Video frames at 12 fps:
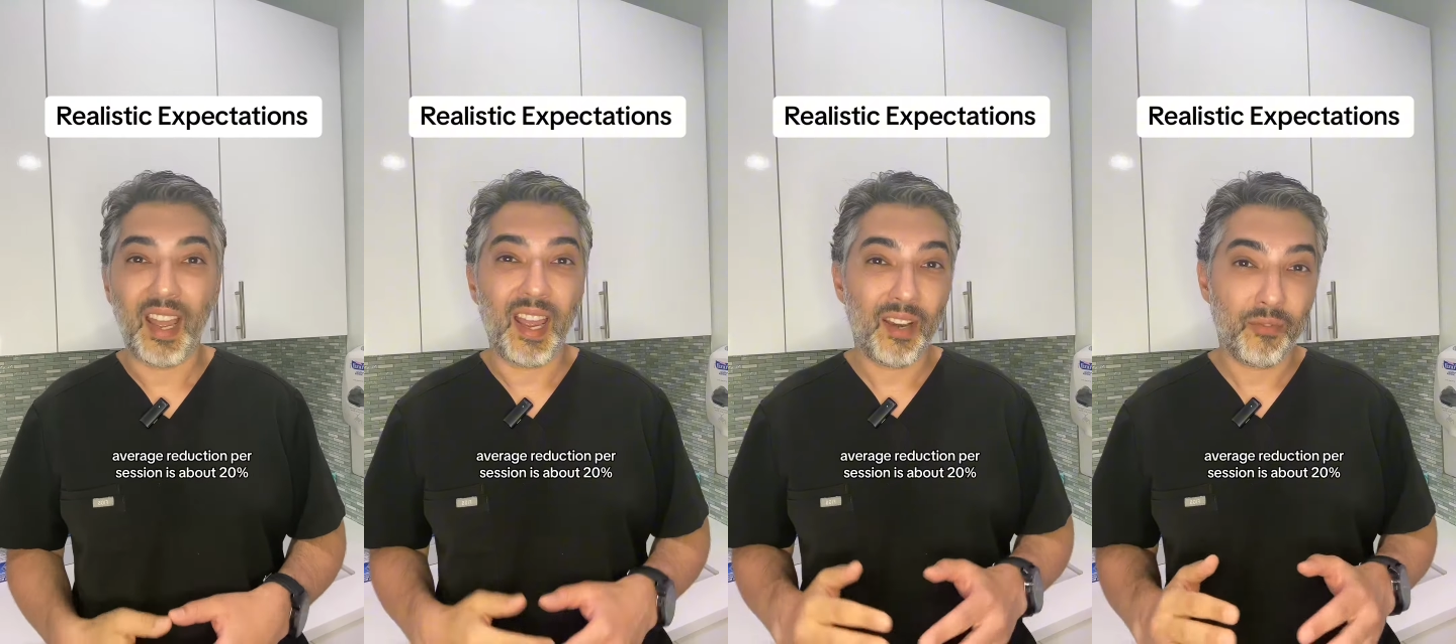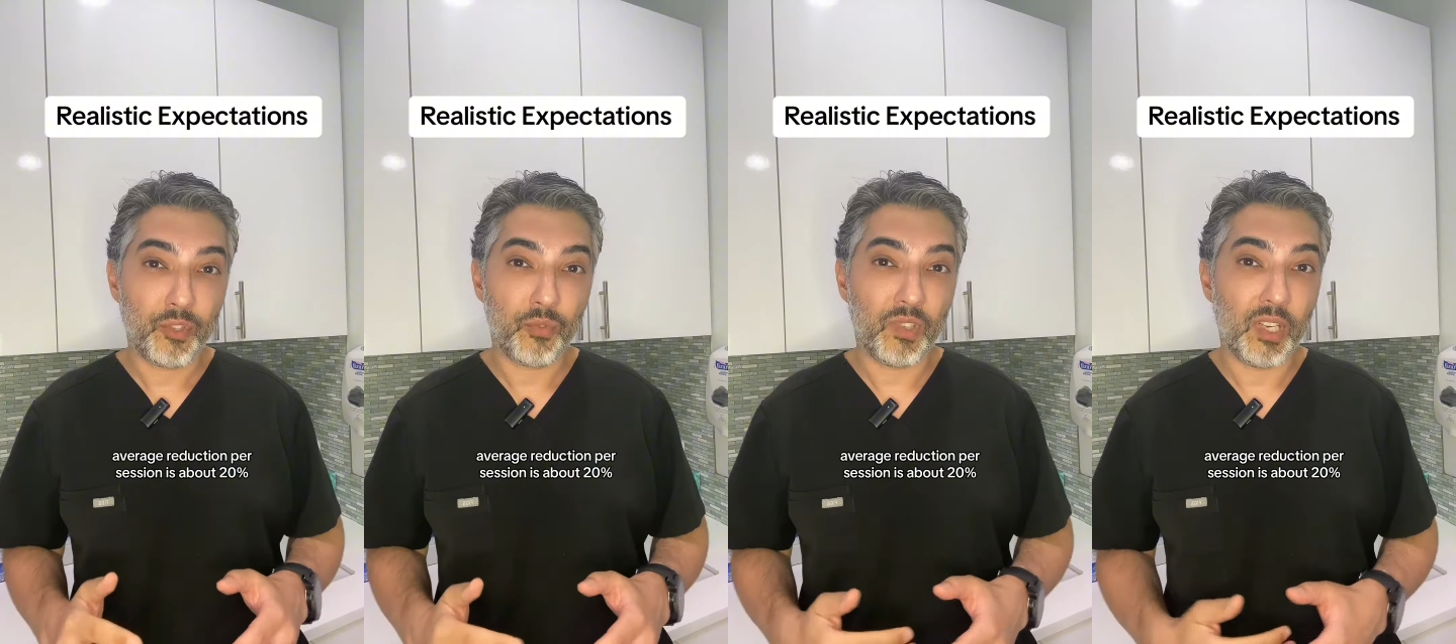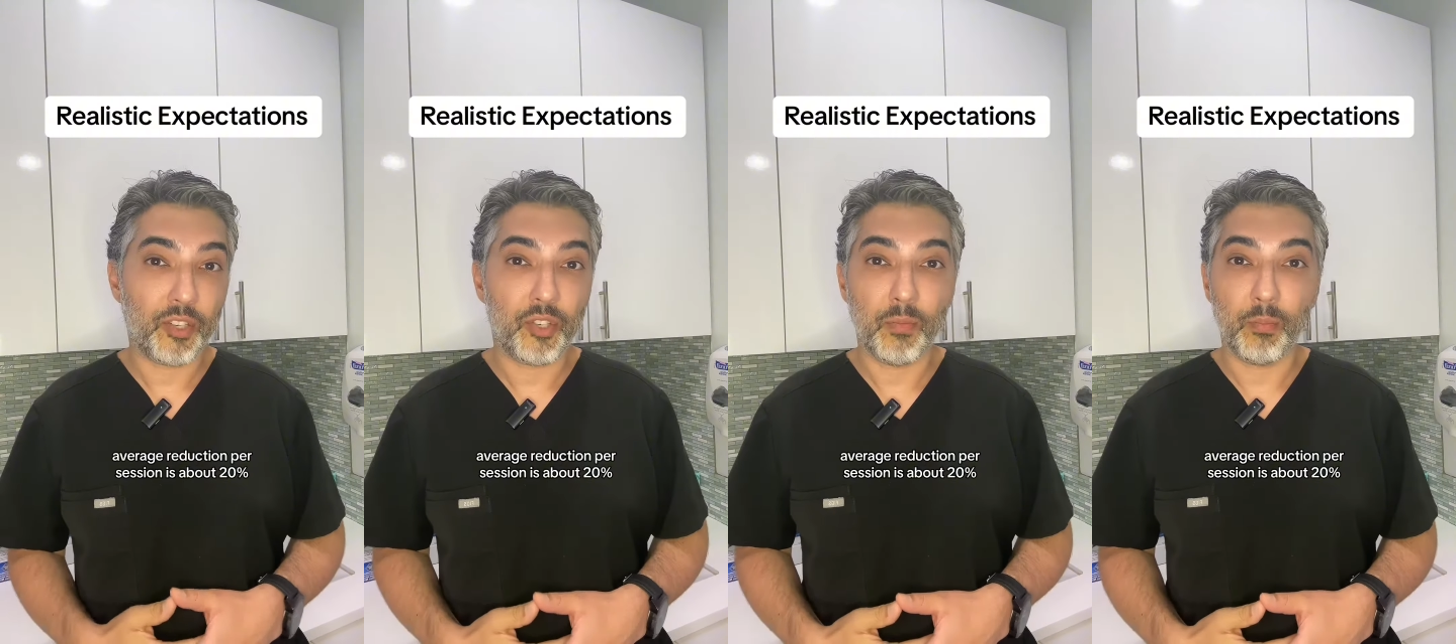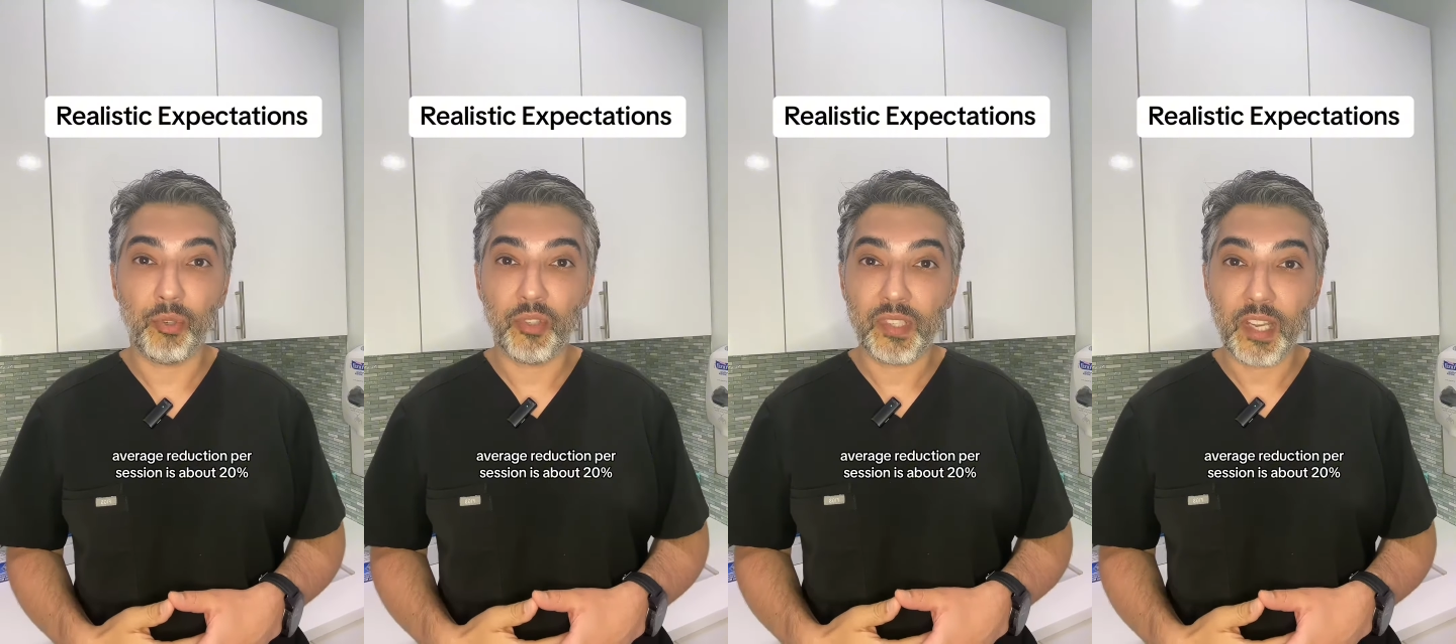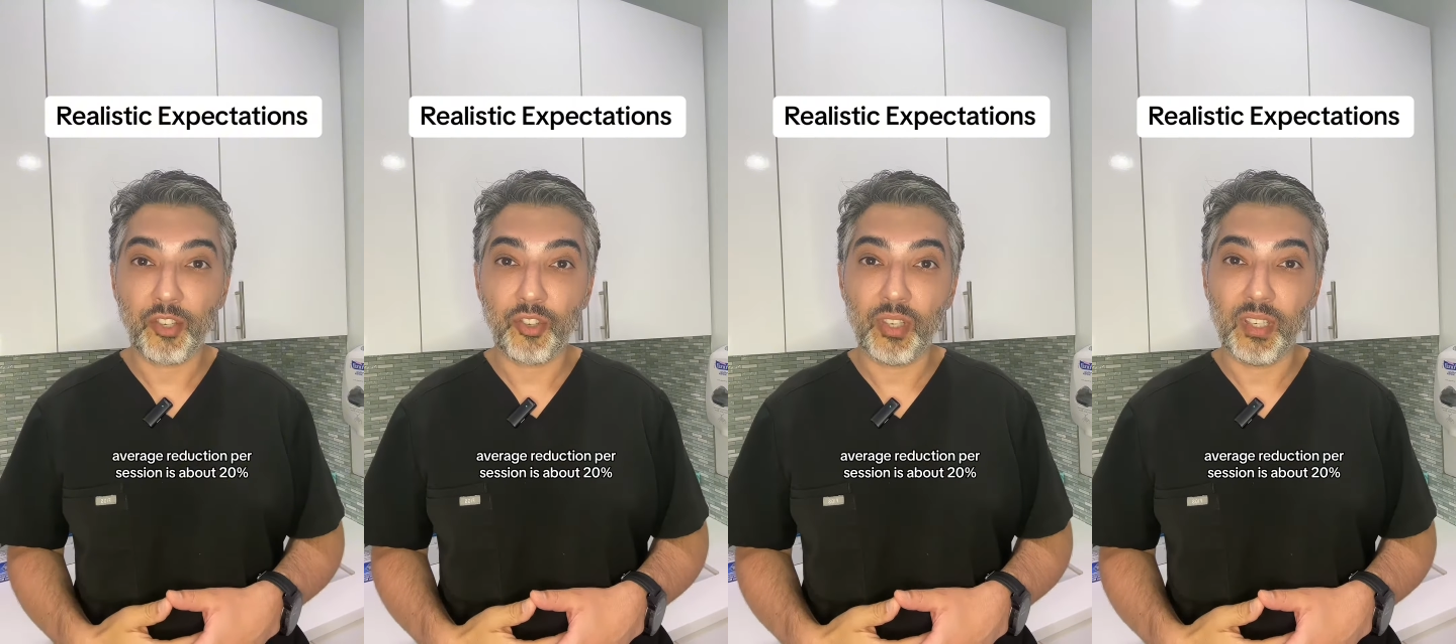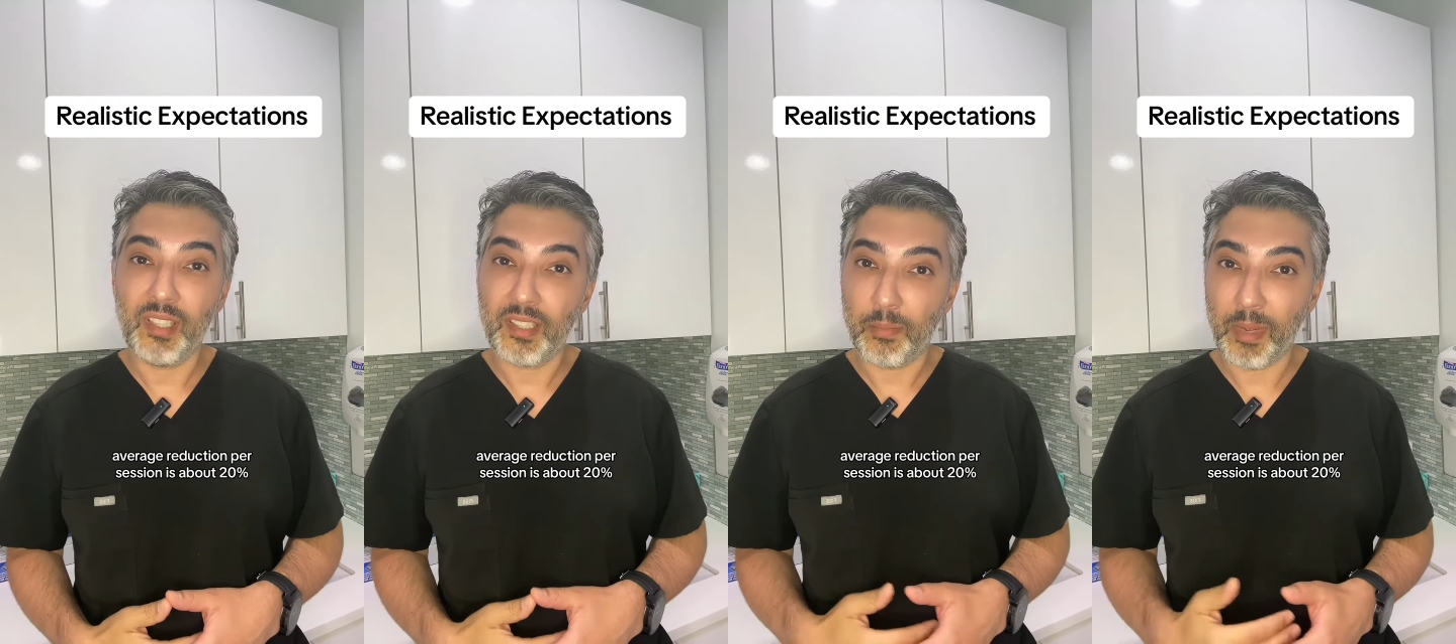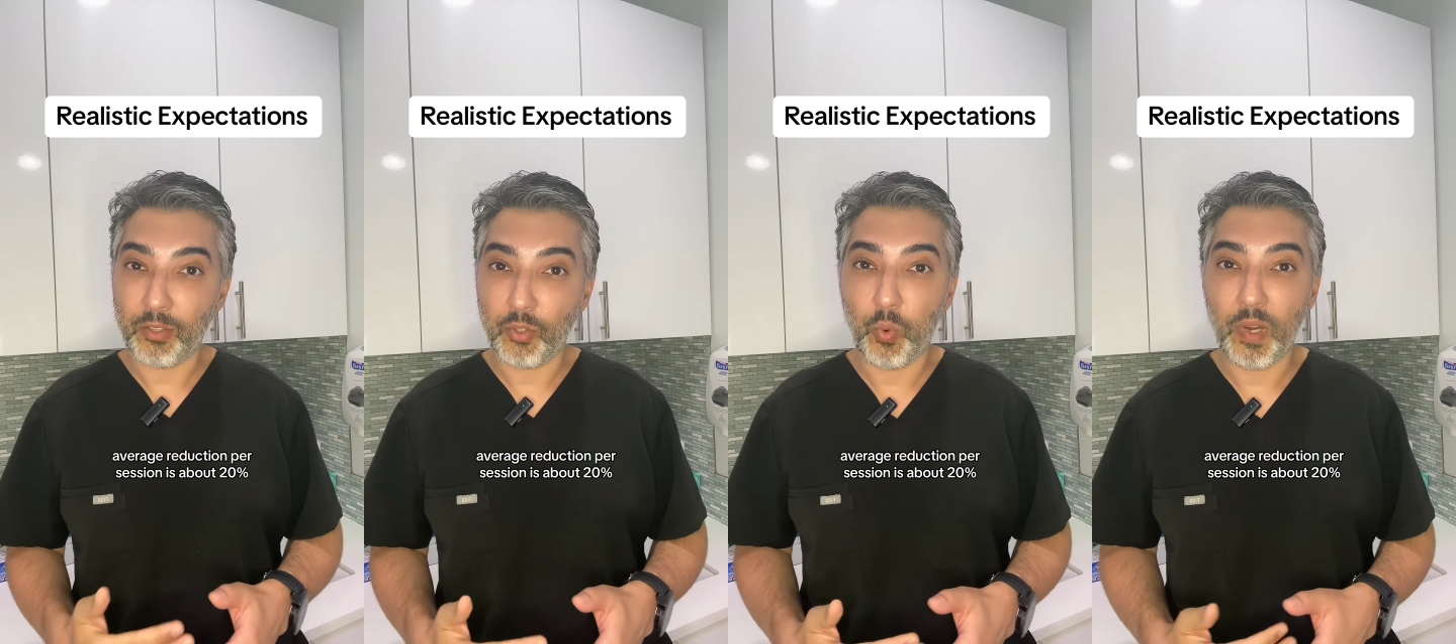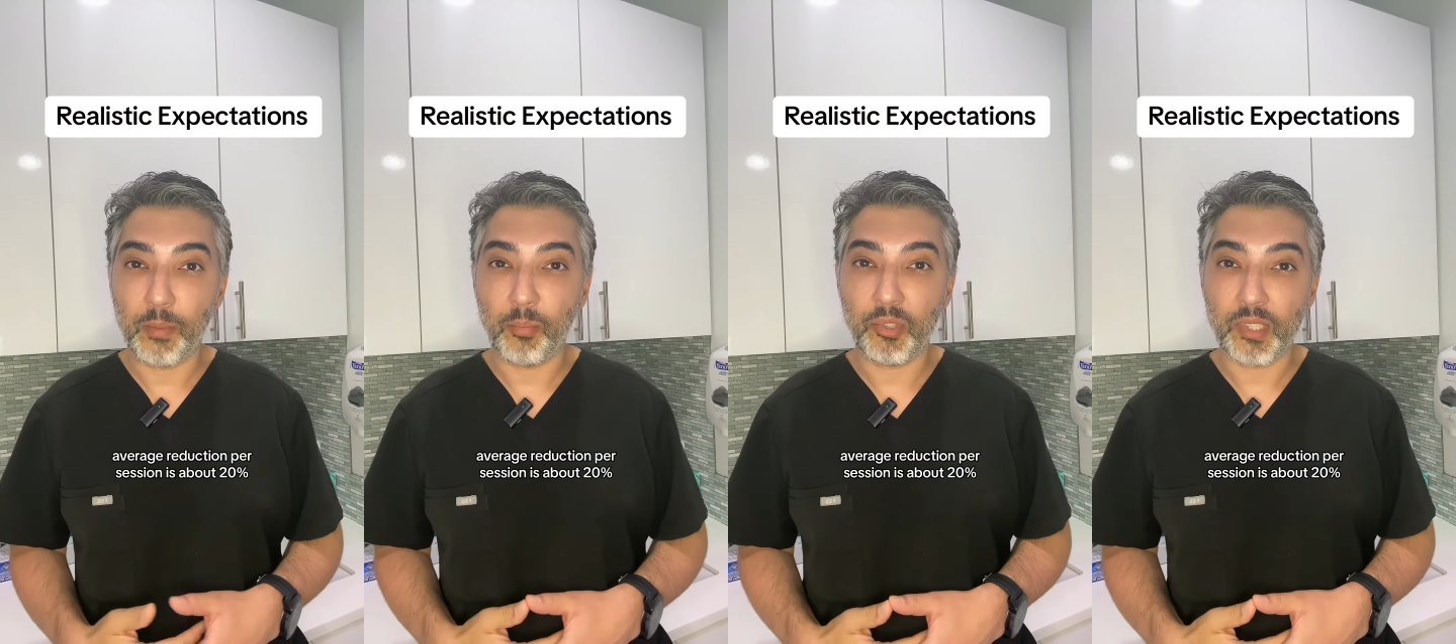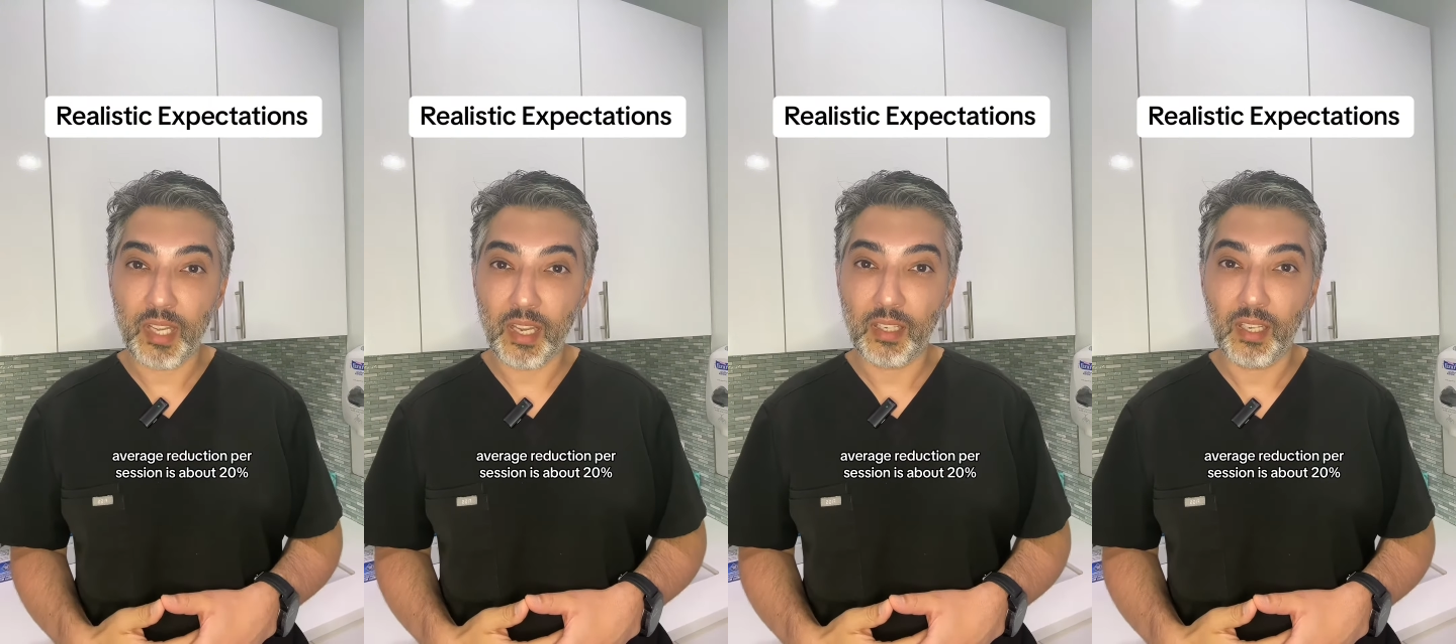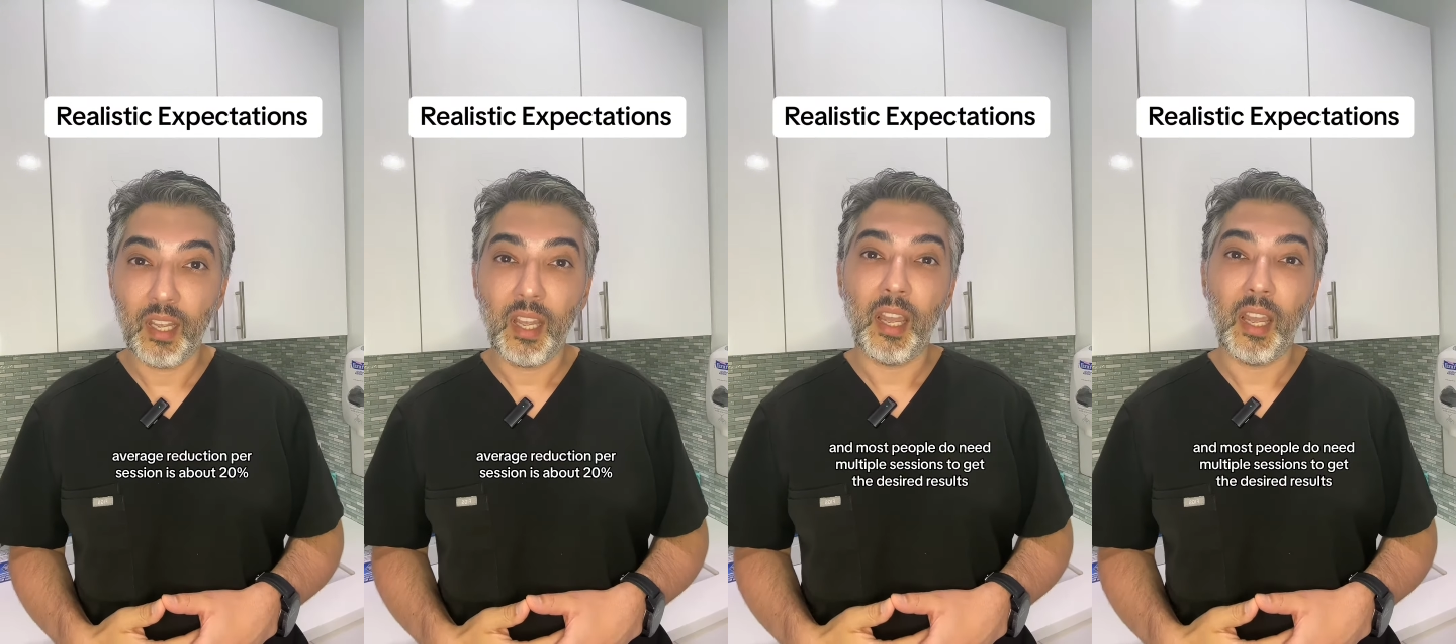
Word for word: Average reduction per session is about 20%,